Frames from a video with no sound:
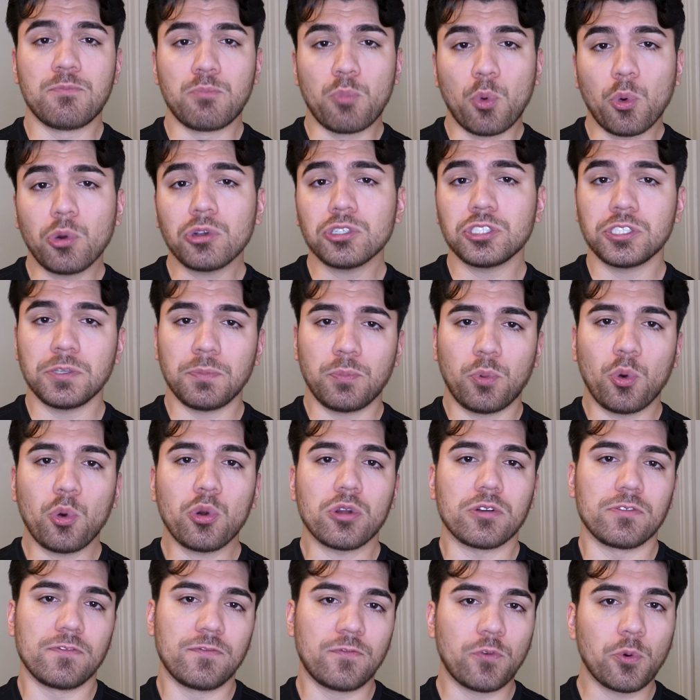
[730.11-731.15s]
more
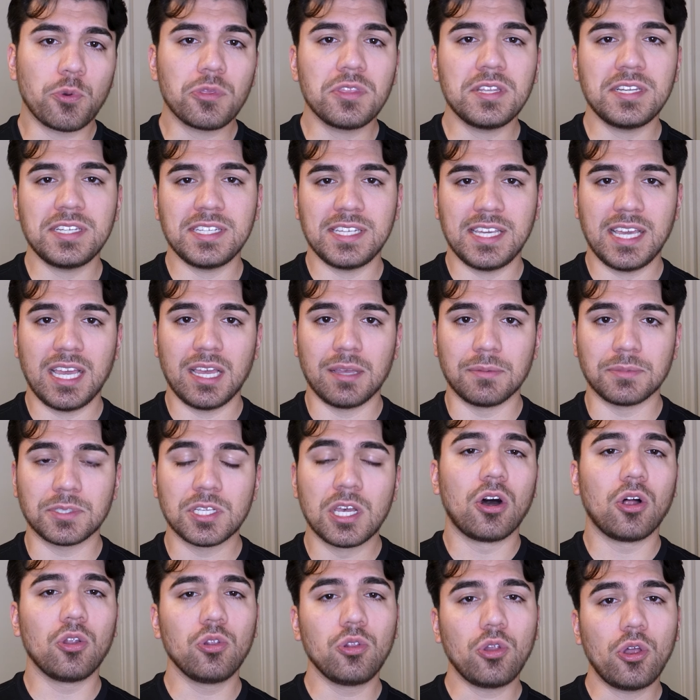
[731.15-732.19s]
support for the DMs,
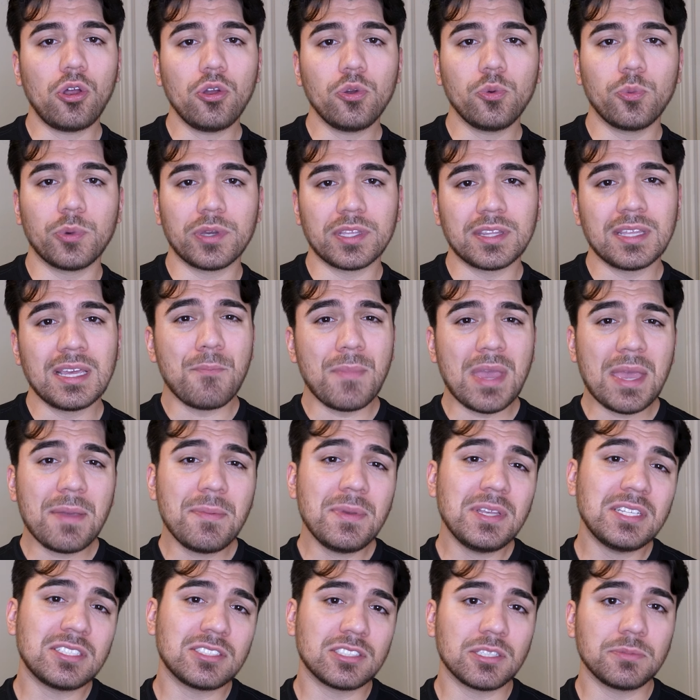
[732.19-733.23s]
along with
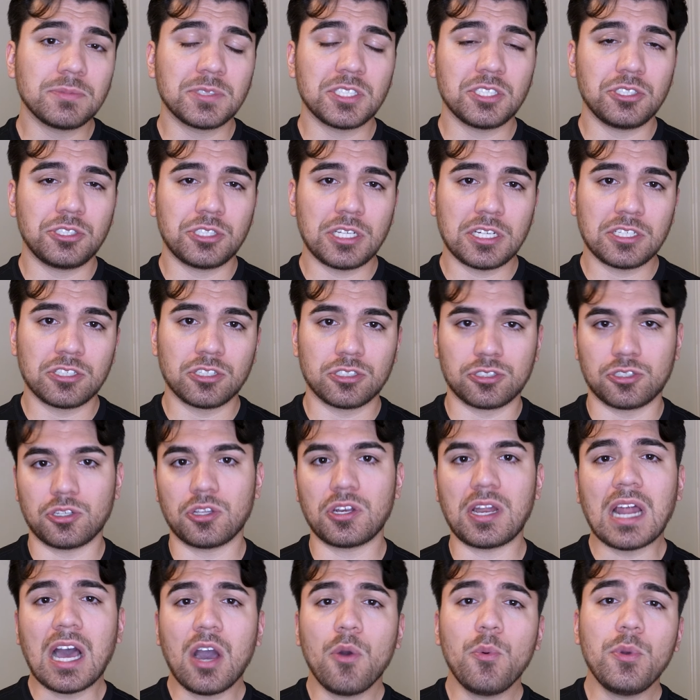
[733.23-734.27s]
maybe some suggestions on
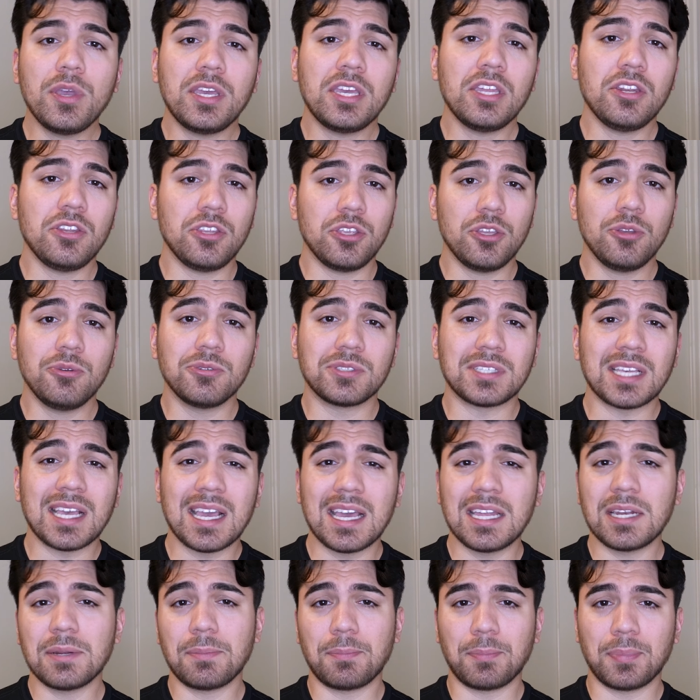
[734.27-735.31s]
how we can use
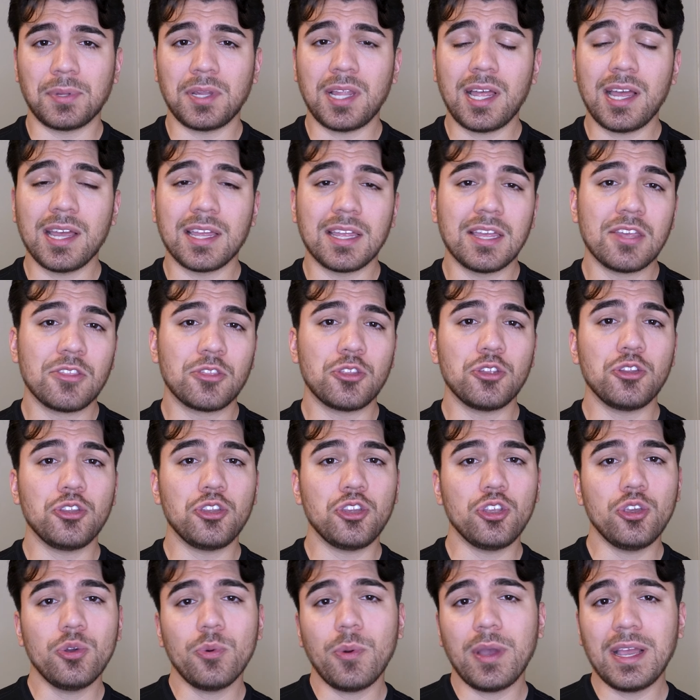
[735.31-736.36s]
and apply the
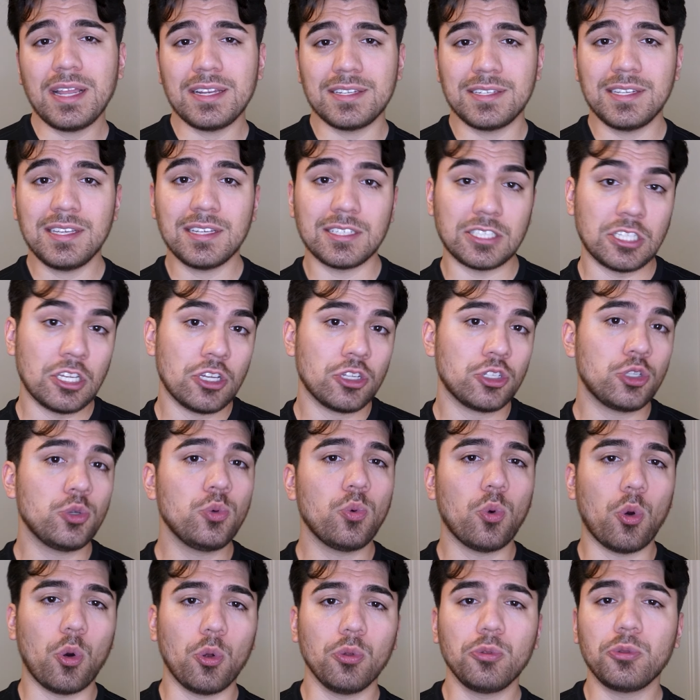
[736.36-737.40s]
new ideas
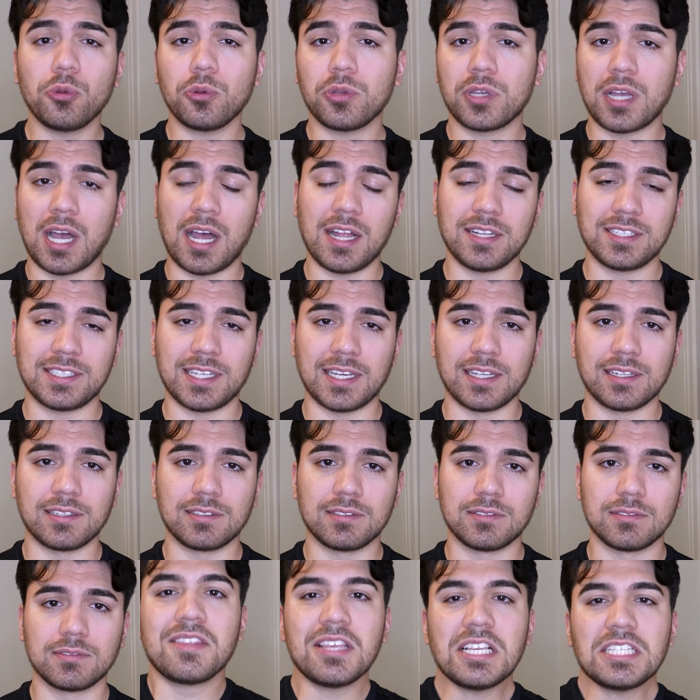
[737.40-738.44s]
to older content.
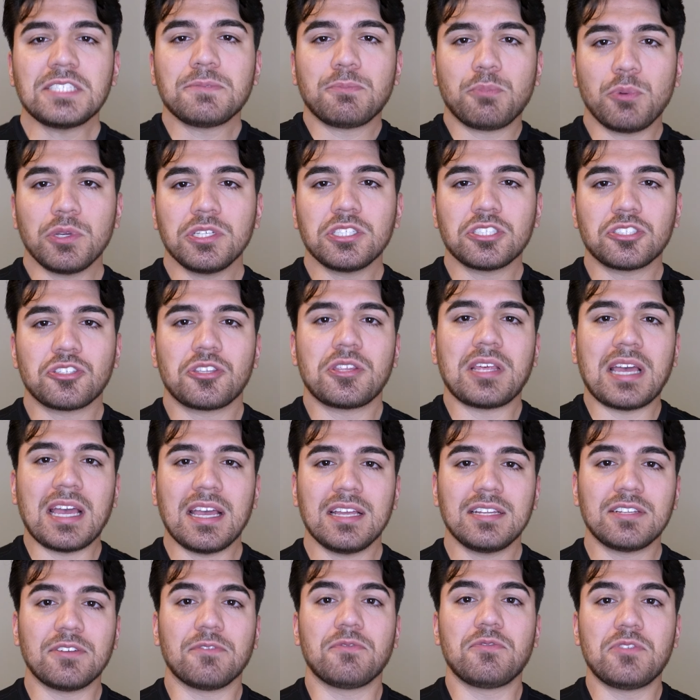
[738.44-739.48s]
This brings us to the
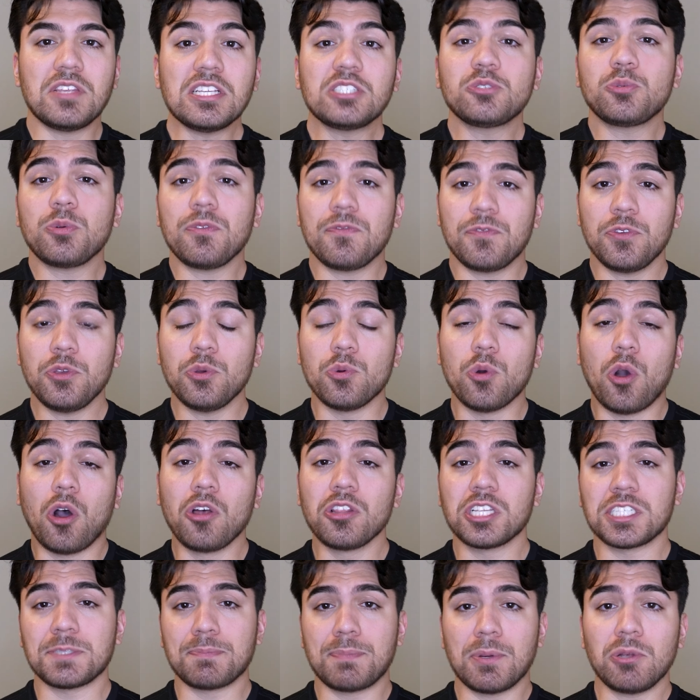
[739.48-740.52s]
end of this review on
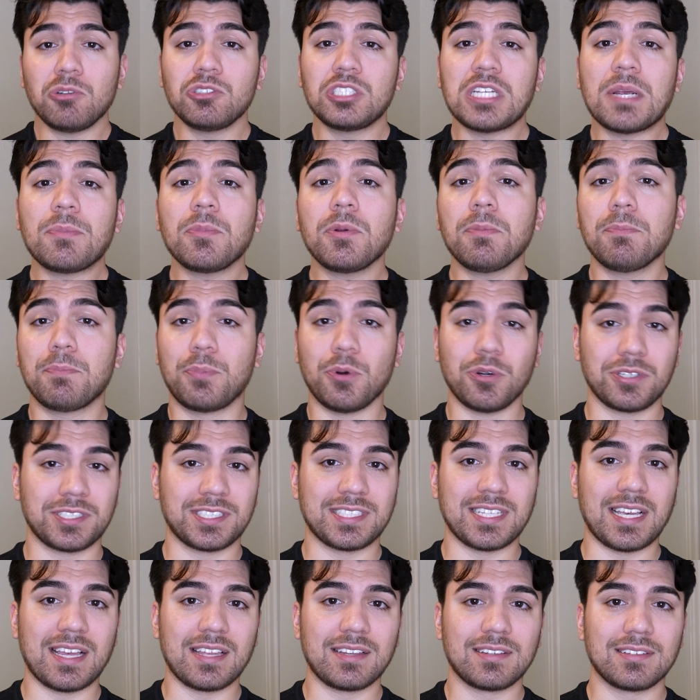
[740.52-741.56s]
the Spelljammer book
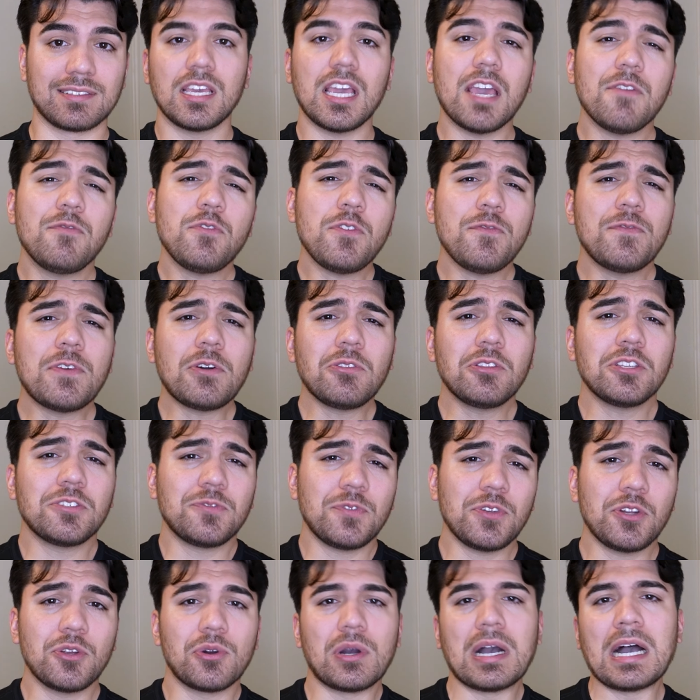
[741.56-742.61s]
set. If you found this
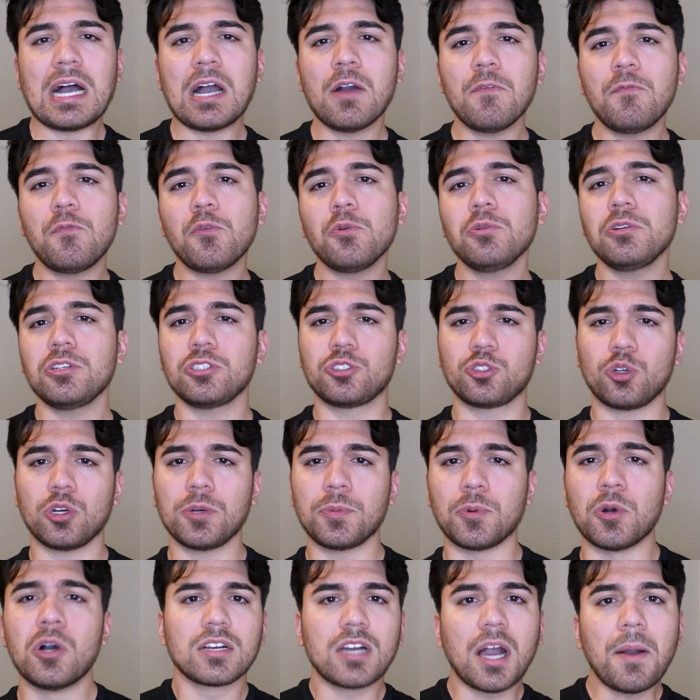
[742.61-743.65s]
video helpful and
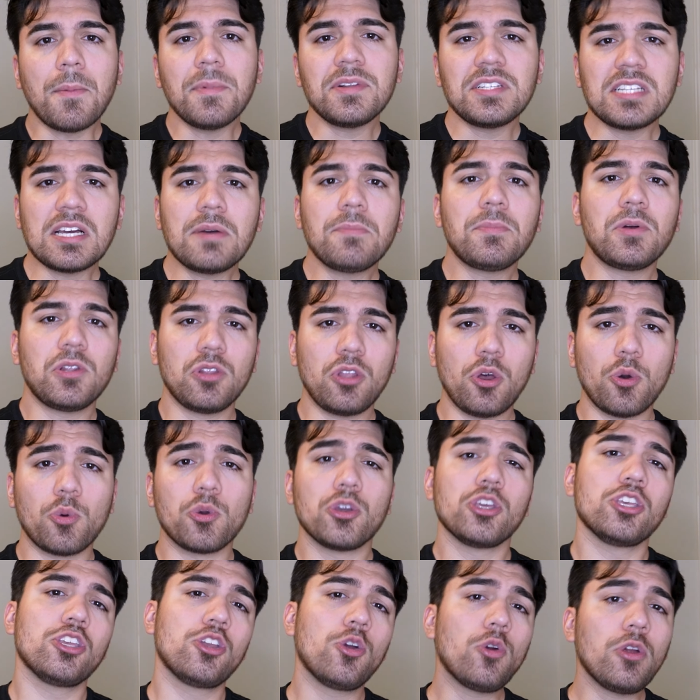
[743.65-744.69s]
enjoyable, comment down below
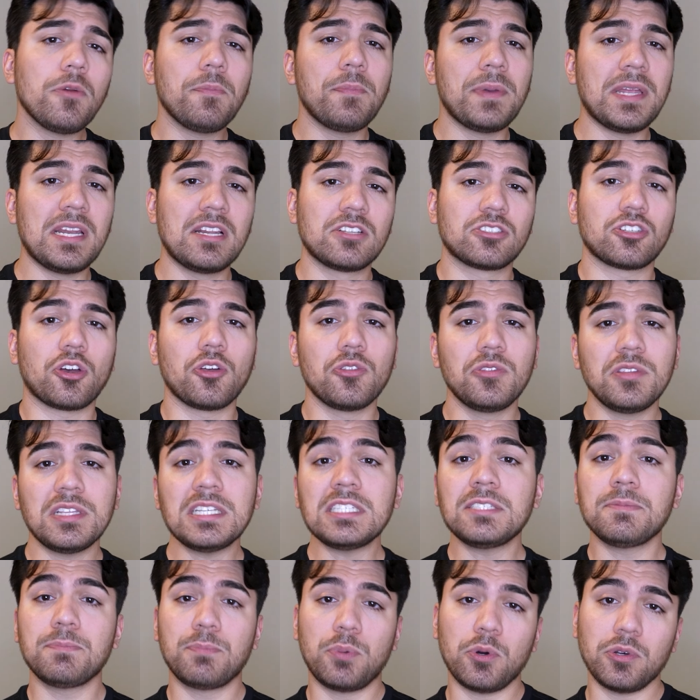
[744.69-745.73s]
your opinions on
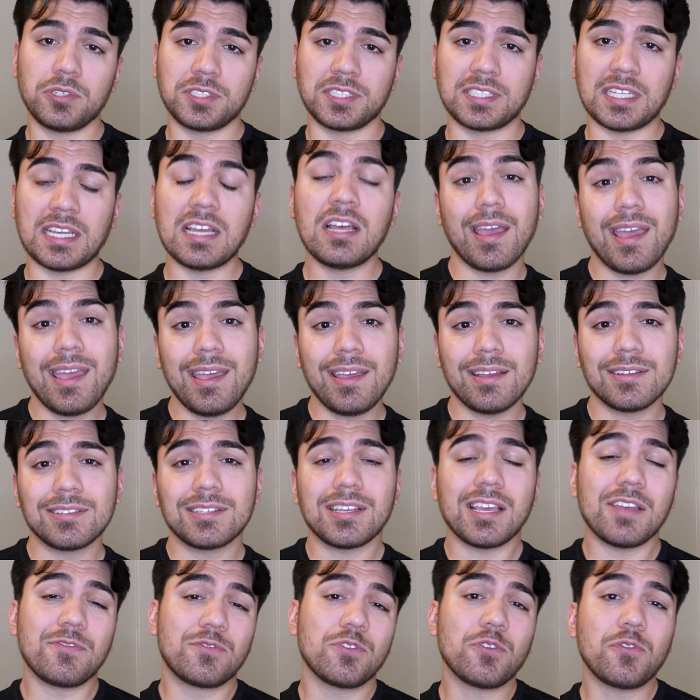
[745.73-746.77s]
this book set, and
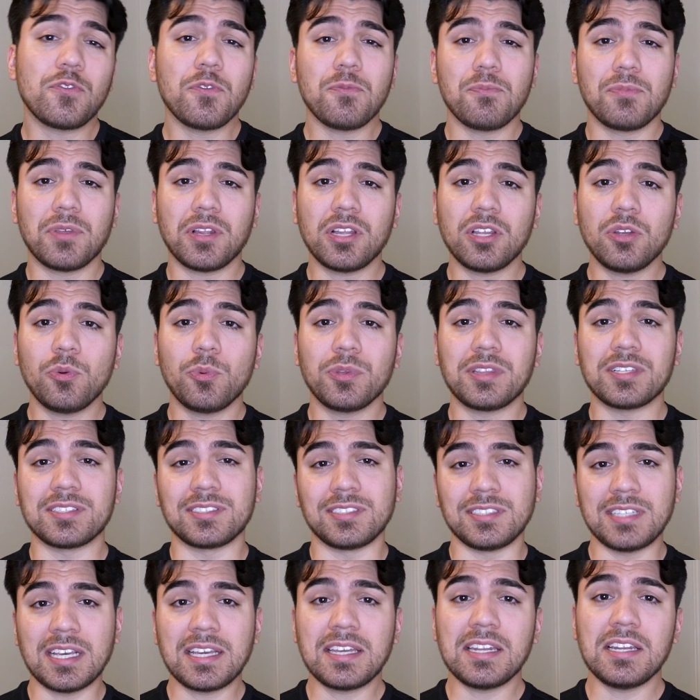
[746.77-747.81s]
if you're familiar with the
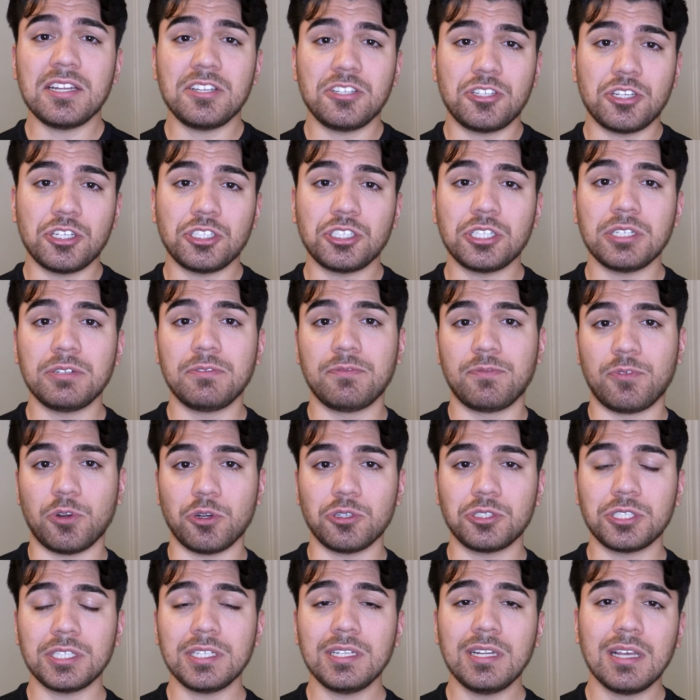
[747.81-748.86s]
second edition
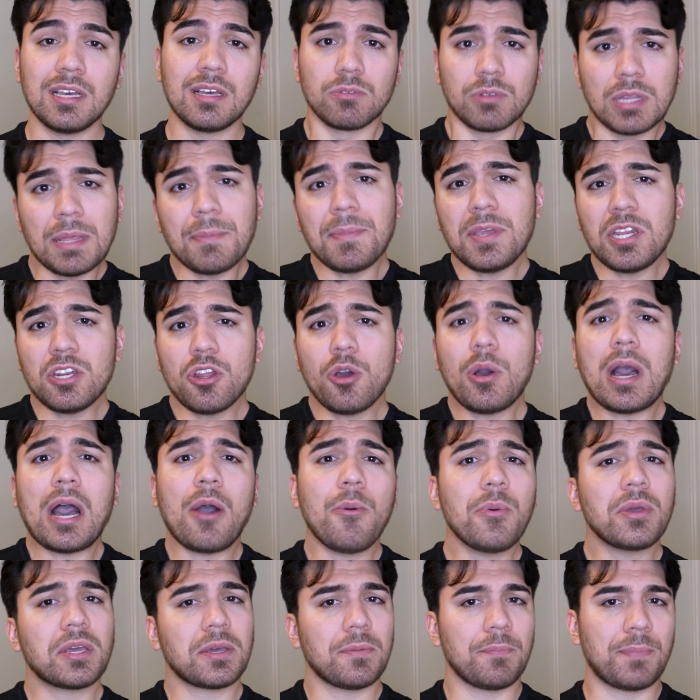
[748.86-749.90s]
version, let me know
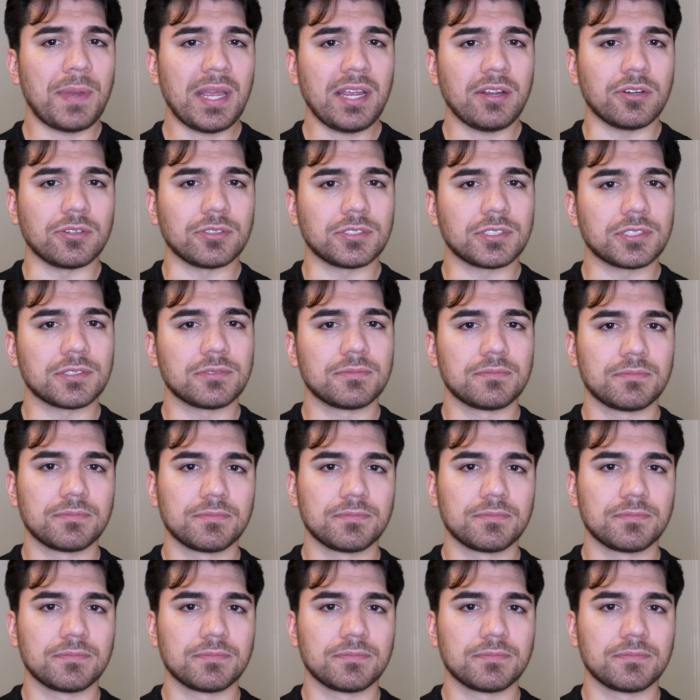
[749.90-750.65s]
how it compares.